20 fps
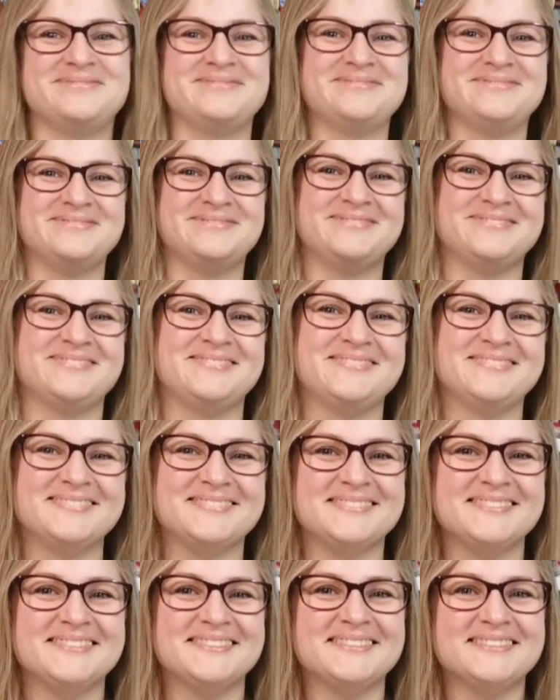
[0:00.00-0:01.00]

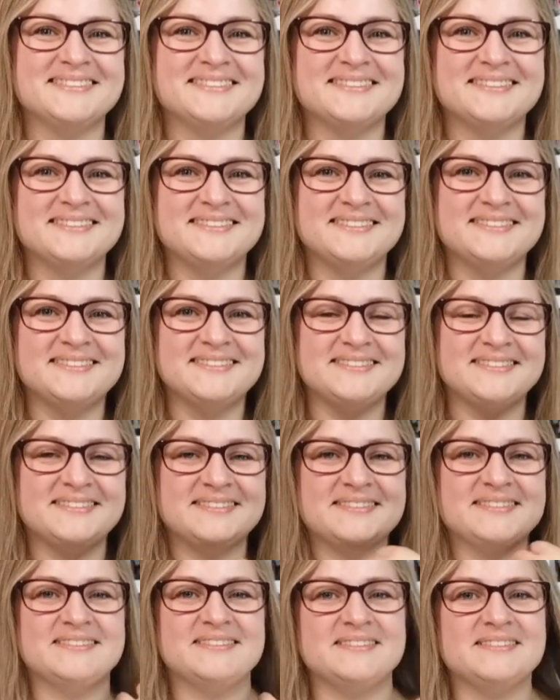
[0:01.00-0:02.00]

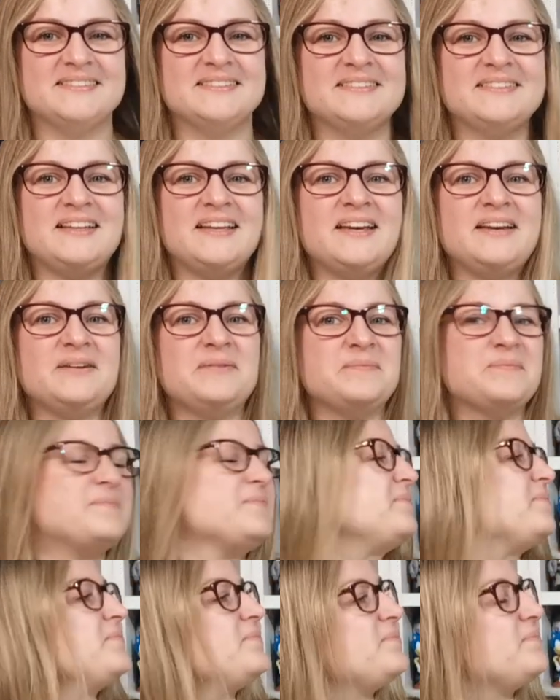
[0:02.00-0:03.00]

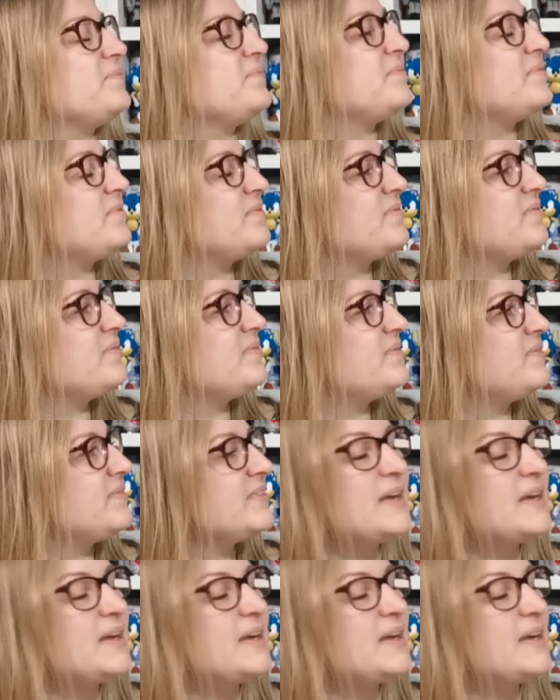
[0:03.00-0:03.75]
(silent)